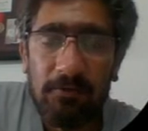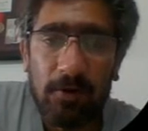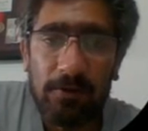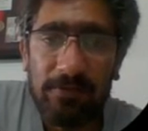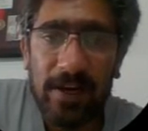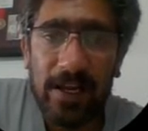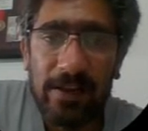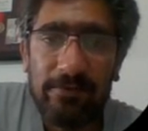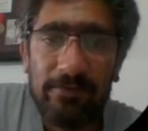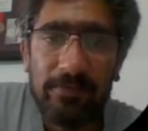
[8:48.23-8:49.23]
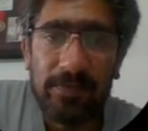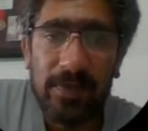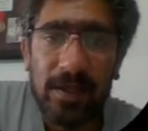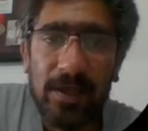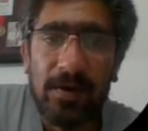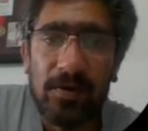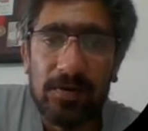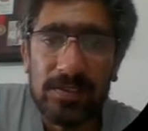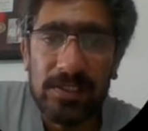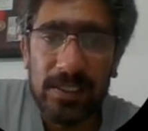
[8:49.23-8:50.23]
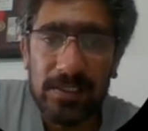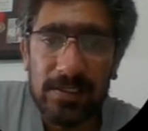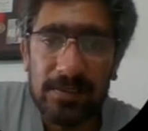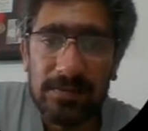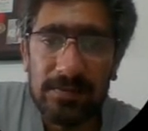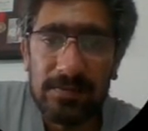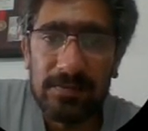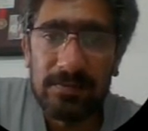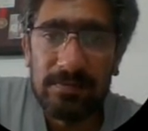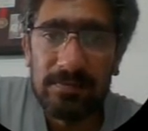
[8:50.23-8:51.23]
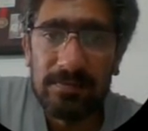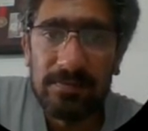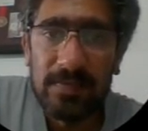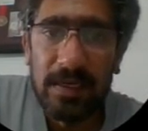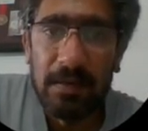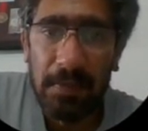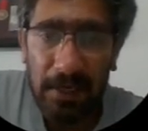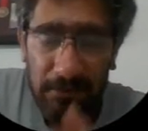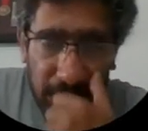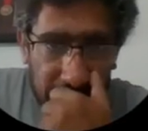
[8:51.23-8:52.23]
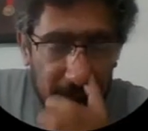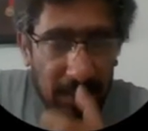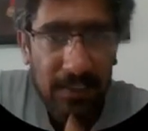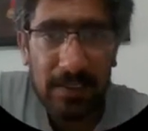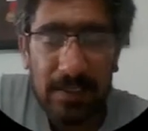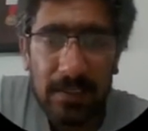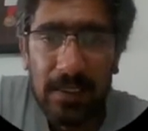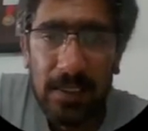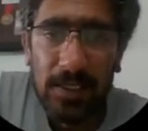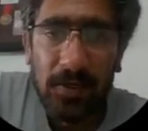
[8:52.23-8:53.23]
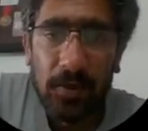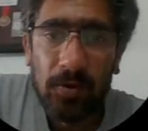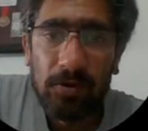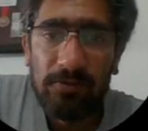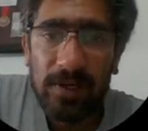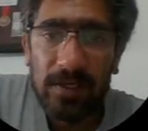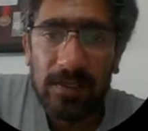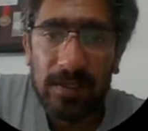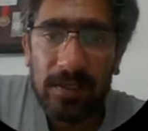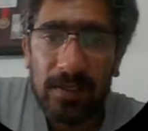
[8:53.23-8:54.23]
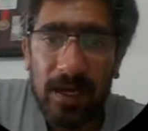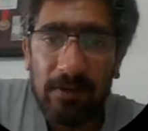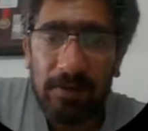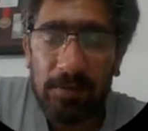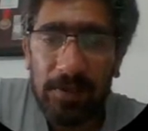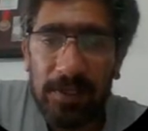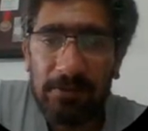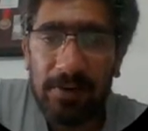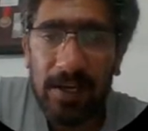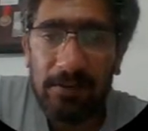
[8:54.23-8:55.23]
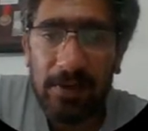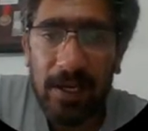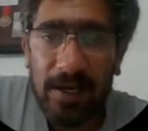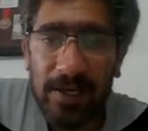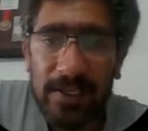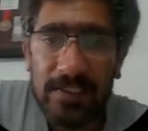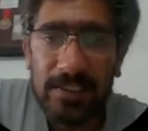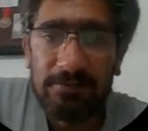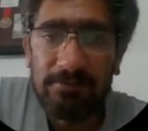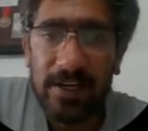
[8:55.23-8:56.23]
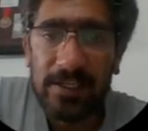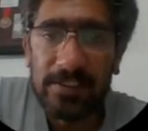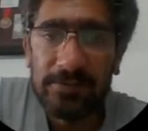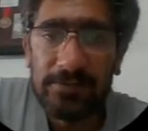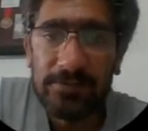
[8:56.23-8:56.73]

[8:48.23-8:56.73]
for a 5 in row 6. But if we were still to go further, after putting the 5 in R8C5,